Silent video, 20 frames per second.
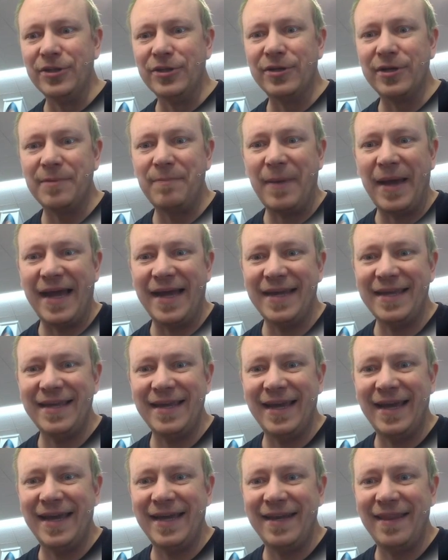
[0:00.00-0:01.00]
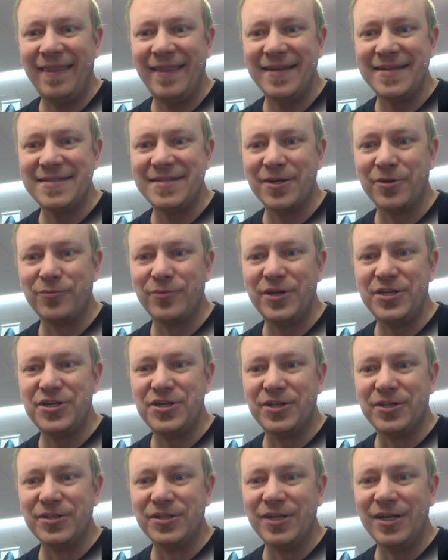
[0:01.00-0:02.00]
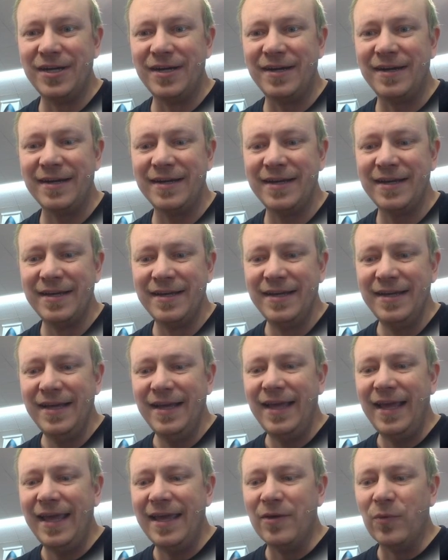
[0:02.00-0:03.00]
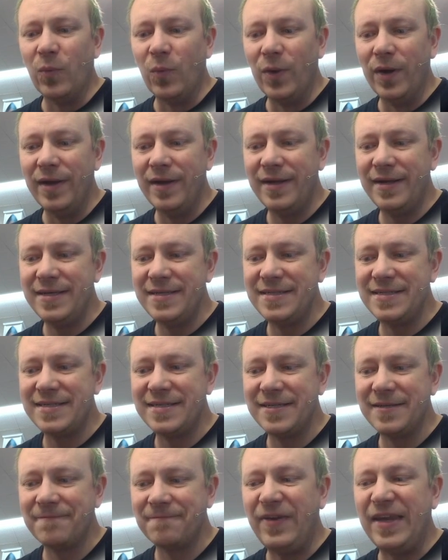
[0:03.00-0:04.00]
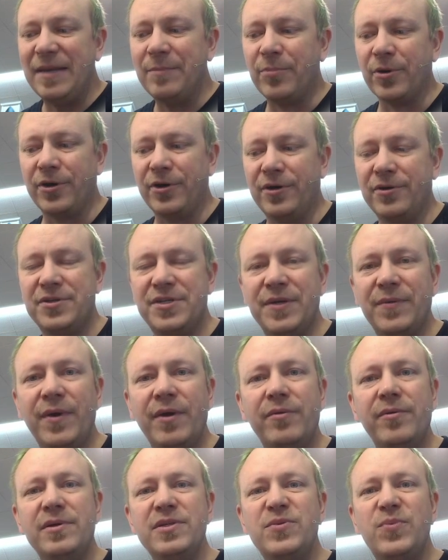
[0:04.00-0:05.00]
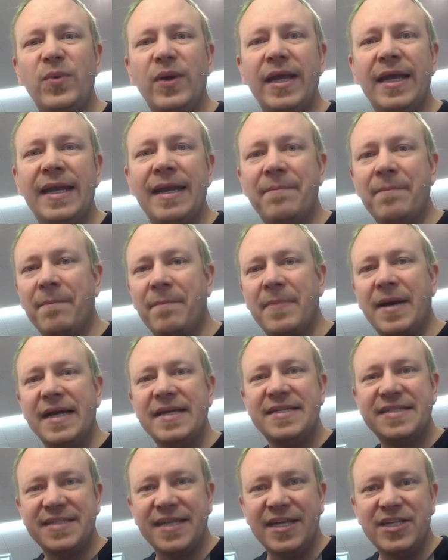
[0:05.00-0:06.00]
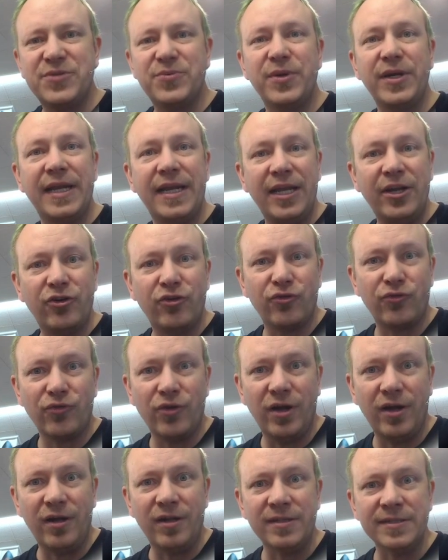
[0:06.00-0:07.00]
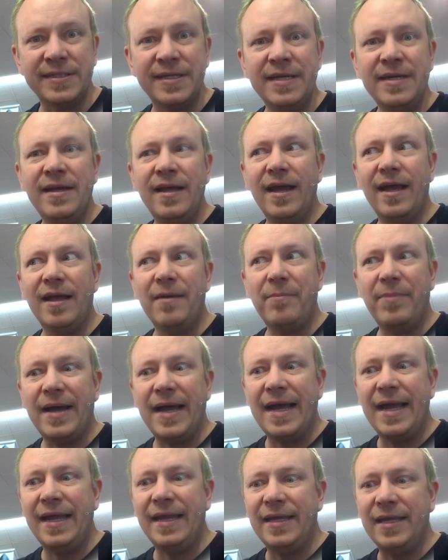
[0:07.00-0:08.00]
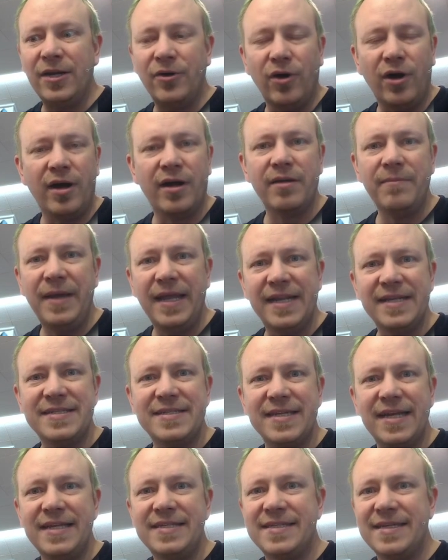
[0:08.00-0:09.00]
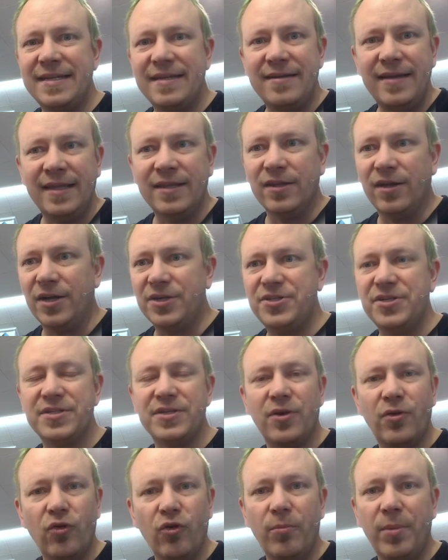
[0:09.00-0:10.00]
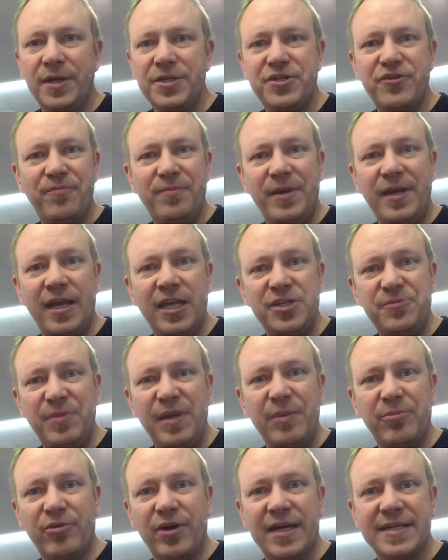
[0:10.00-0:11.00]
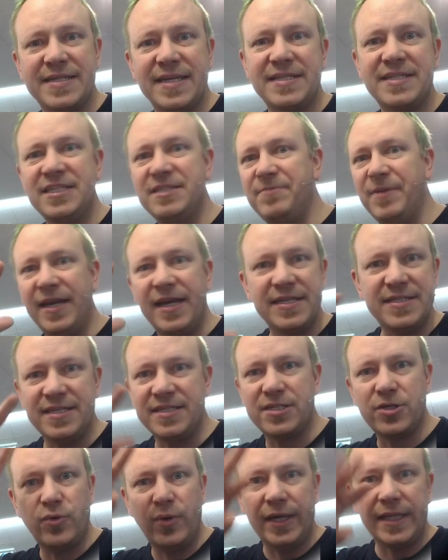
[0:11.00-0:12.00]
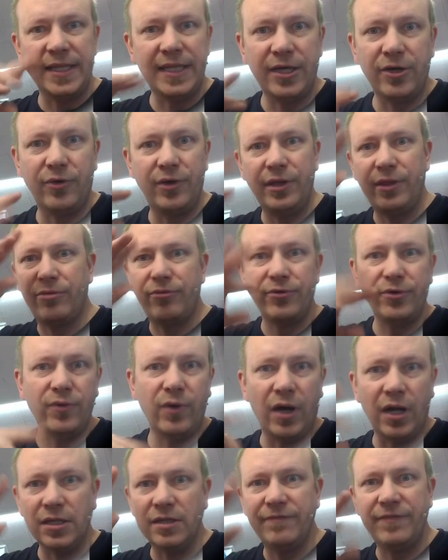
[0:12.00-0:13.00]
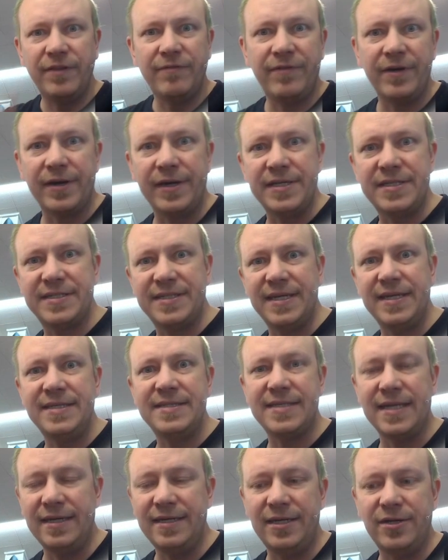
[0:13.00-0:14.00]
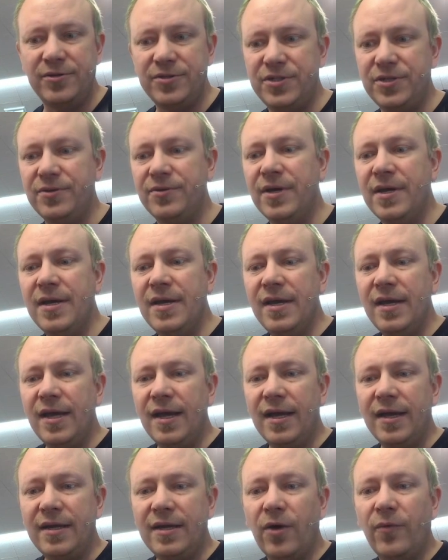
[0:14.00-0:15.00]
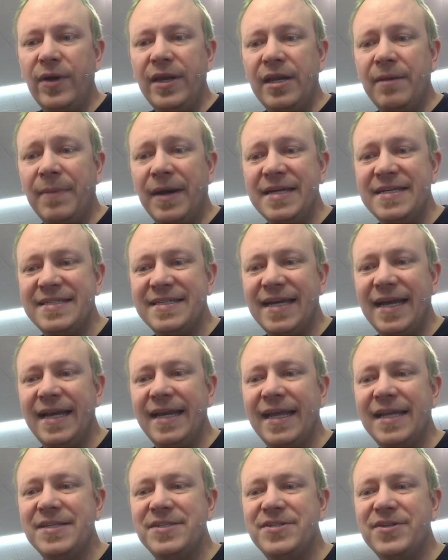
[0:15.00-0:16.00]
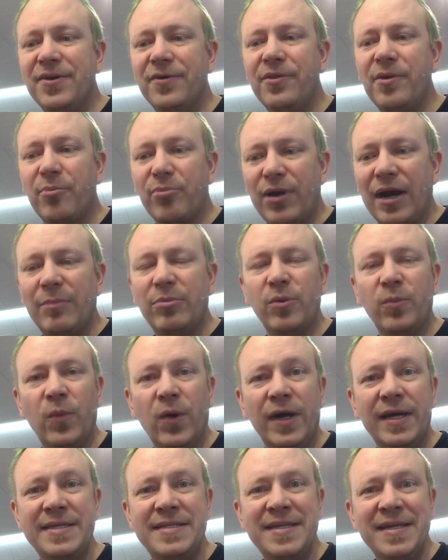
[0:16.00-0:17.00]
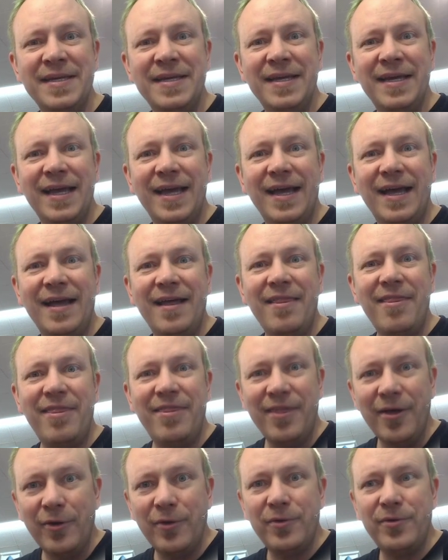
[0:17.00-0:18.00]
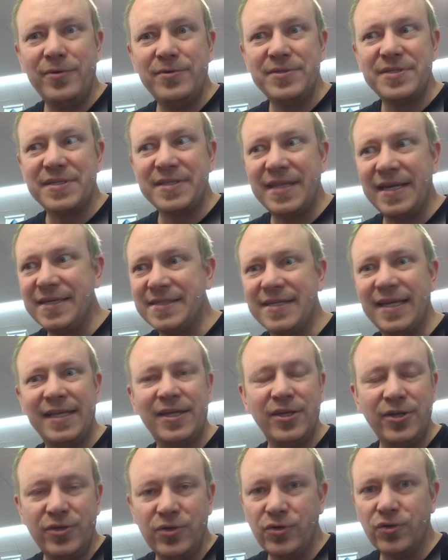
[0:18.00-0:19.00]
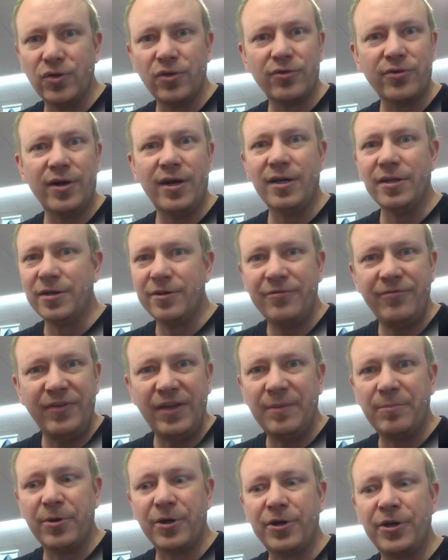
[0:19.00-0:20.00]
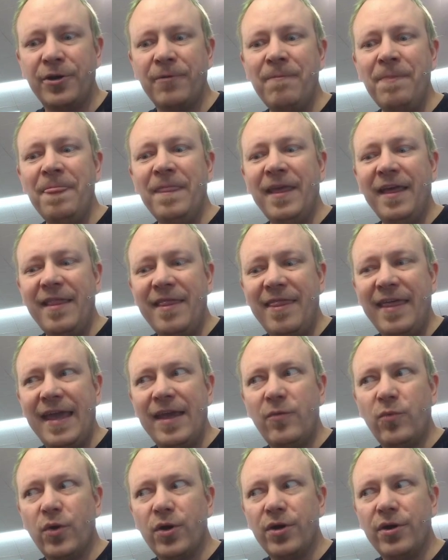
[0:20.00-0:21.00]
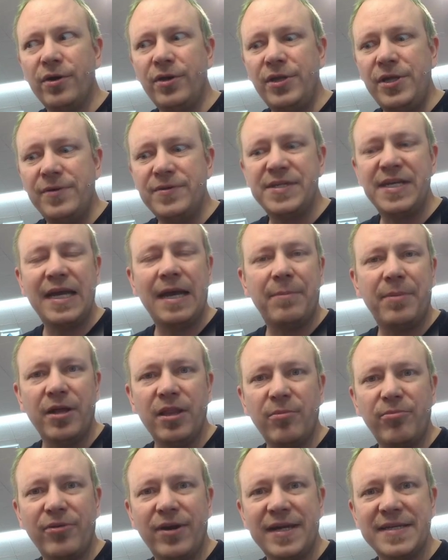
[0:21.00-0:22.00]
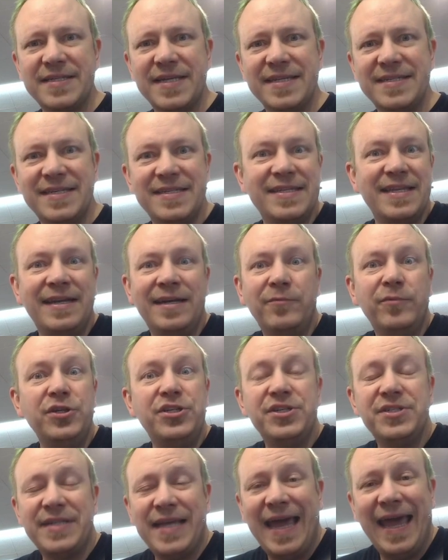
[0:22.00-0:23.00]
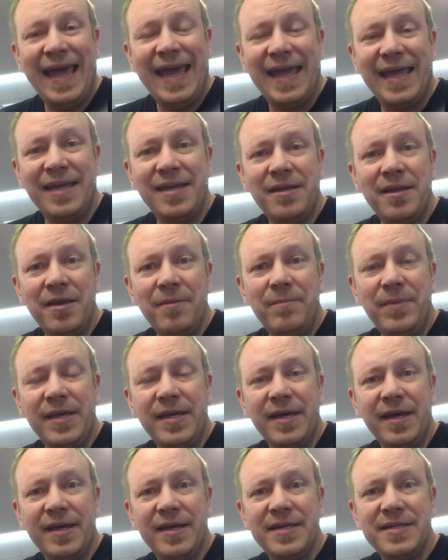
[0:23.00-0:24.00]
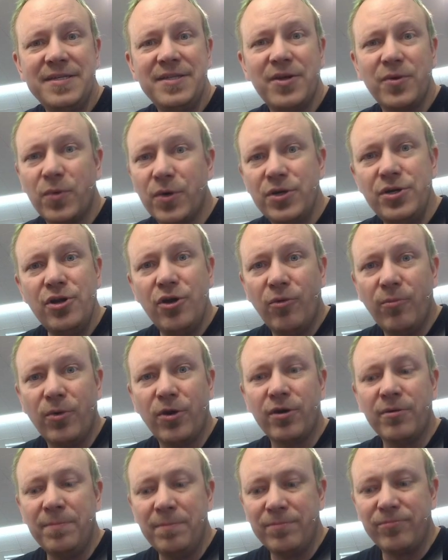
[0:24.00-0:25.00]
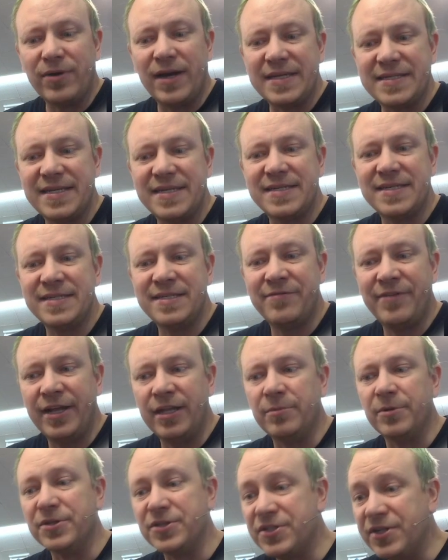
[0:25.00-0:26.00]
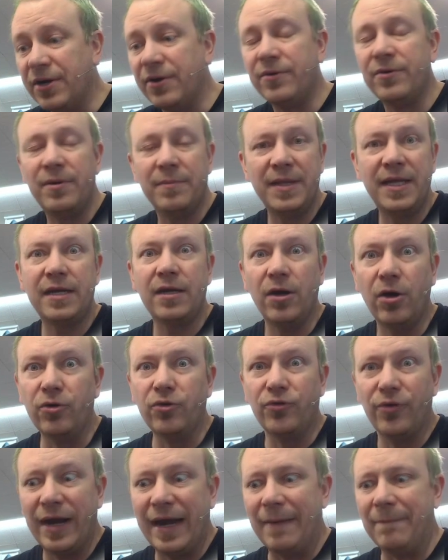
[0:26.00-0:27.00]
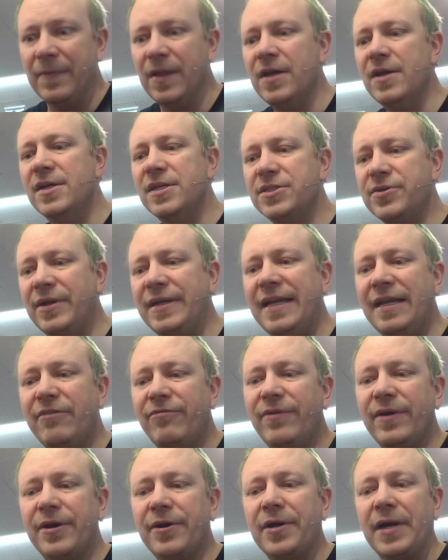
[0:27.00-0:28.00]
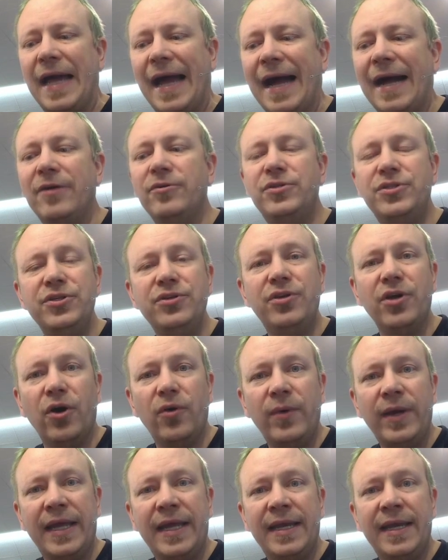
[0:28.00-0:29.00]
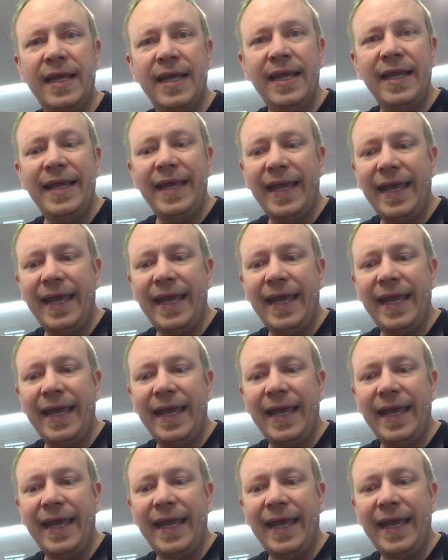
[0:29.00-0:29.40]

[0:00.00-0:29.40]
if you look back at this original log, it was FeedBurner. So it was when my sites were getting crawled uh, by you know automated sites. It, it launches a whole bunch of PHP processes because it's quickly going through all of the various things you know to uh, go into my site. And so the problem was uh, those things like Google crawler, FeedBurner, they were using up all the processes, and then it would just hang because there were no more processes available. So I'm like, oh crap. So I needed to figure out how to go in